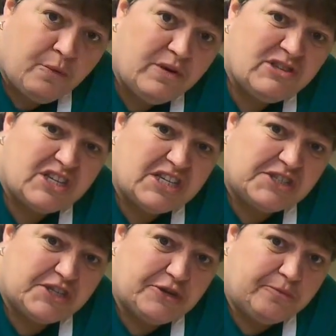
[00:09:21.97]
we'll see
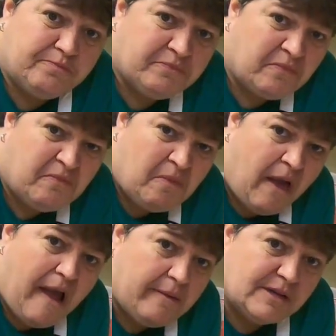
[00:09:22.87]
you soon.
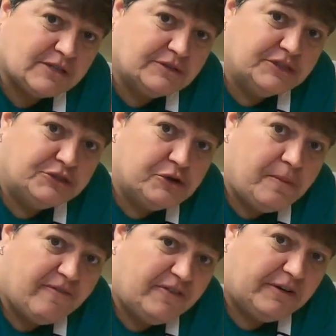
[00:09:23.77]
I'm just going to
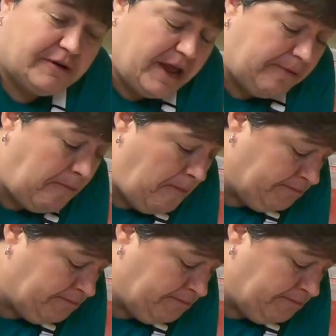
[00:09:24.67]
enjoy my funnel cake.